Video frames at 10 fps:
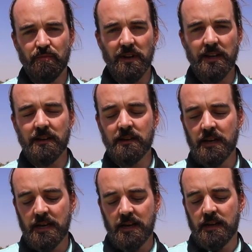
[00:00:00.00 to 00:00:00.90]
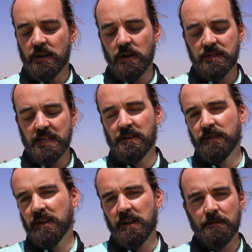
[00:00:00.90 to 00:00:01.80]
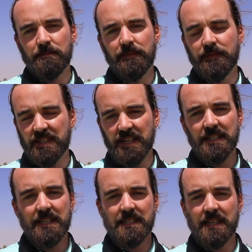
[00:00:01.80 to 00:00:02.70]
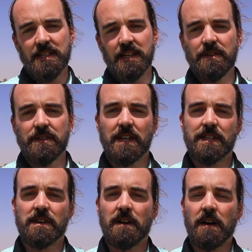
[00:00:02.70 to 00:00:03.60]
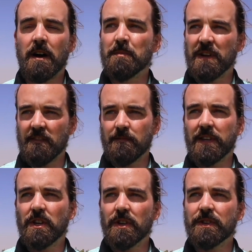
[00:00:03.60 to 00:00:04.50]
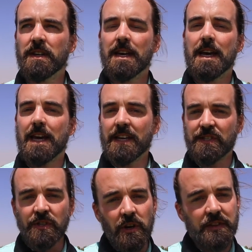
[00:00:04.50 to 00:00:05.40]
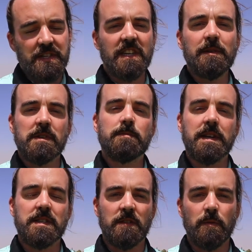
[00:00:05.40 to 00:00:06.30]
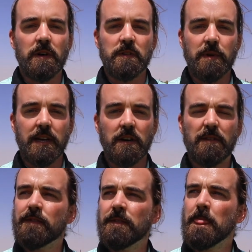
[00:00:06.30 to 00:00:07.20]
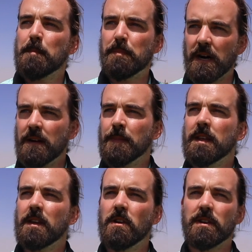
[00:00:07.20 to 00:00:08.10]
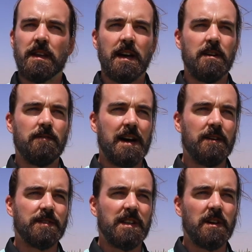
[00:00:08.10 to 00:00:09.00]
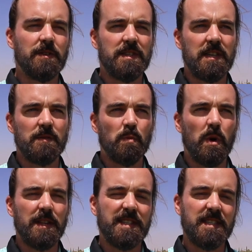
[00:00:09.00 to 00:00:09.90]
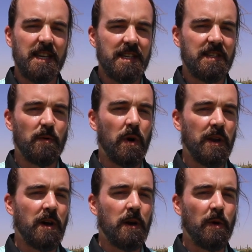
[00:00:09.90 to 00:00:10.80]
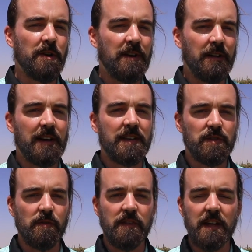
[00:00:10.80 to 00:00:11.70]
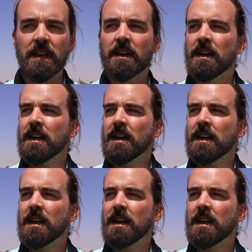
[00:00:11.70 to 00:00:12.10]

brilliant, the hotel and the club facilities, etc, are unbelievably good. It's not the cheapest place in the world to play golf, but you're looking at around, in low season, 160, one night, one round, that sort of thing.